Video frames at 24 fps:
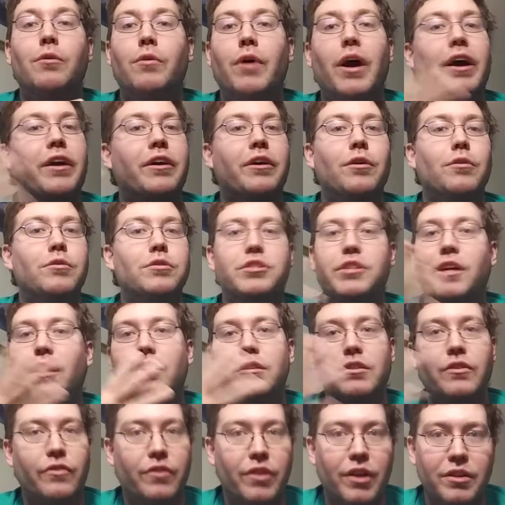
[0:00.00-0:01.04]
know, Echo,
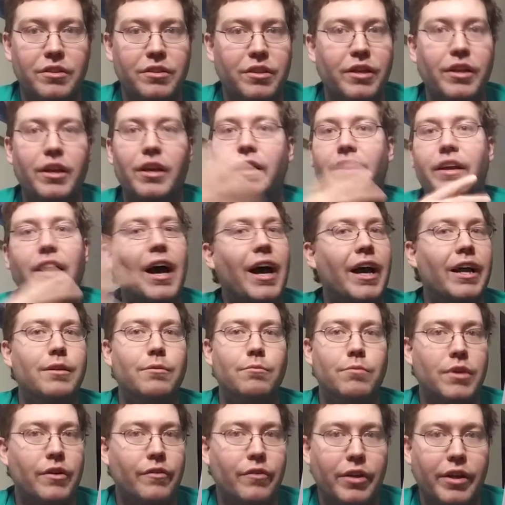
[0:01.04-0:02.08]
Shadows of Valentia,
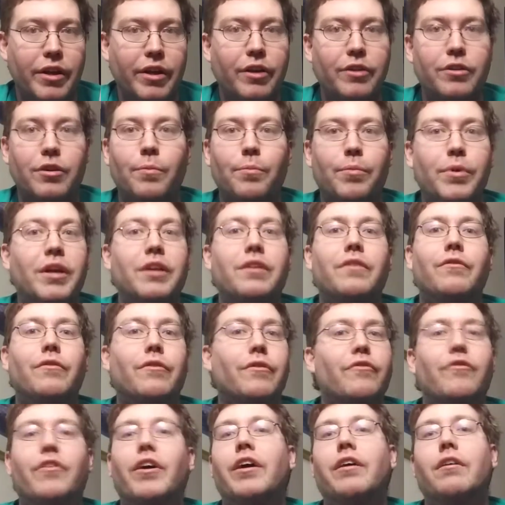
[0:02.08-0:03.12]
Gaiden, whatever character picked for
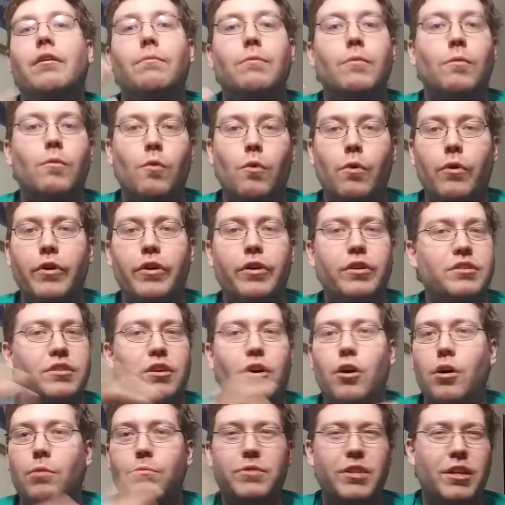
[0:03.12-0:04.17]
Fire Emblem Warriors.
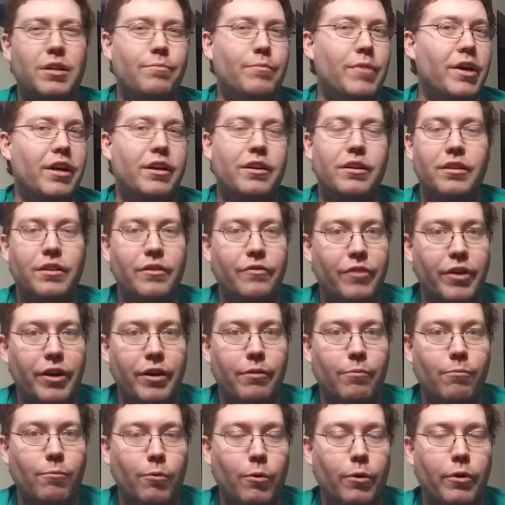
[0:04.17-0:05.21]
Alm didn't make it in the Fire
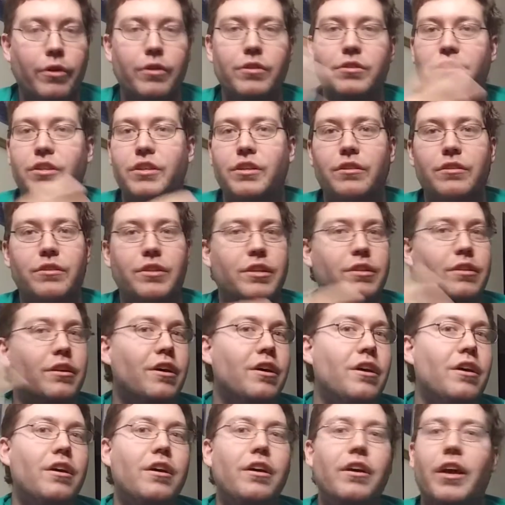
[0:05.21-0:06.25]
Emblem Warriors, neither did
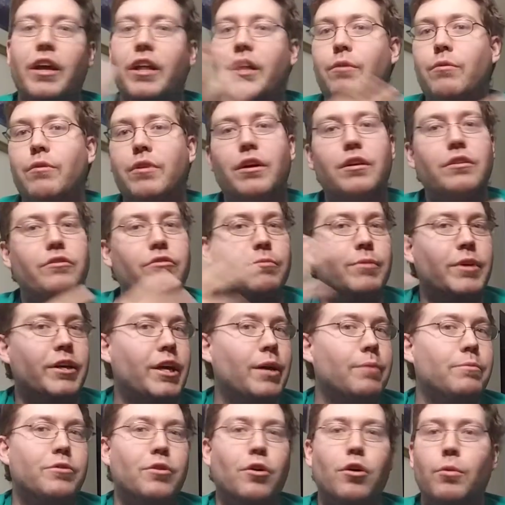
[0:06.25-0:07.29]
anyone else from the
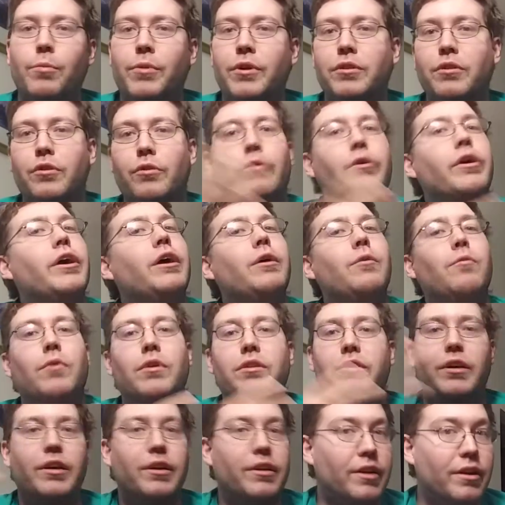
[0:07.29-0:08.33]
game. Tobin, Gray,
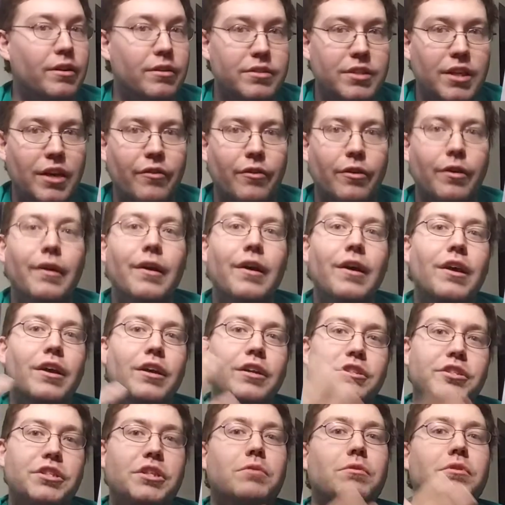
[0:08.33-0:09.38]
what the heck else ever.
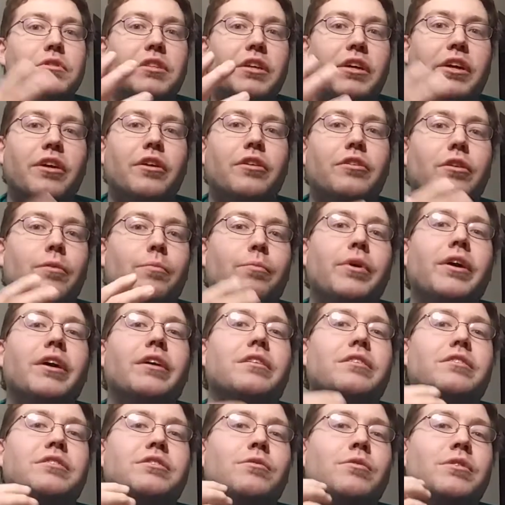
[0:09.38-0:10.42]
She was the character
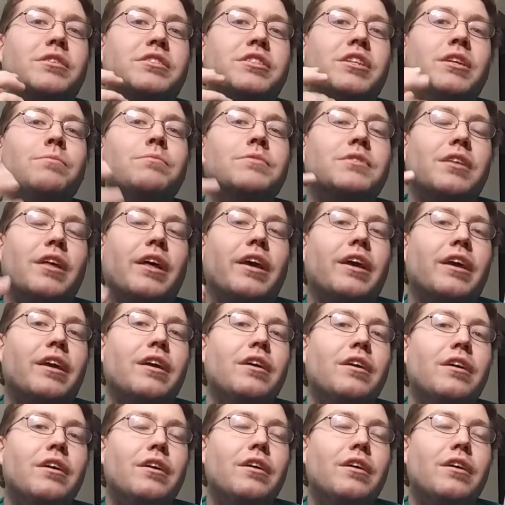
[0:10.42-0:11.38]
picked, so it seems like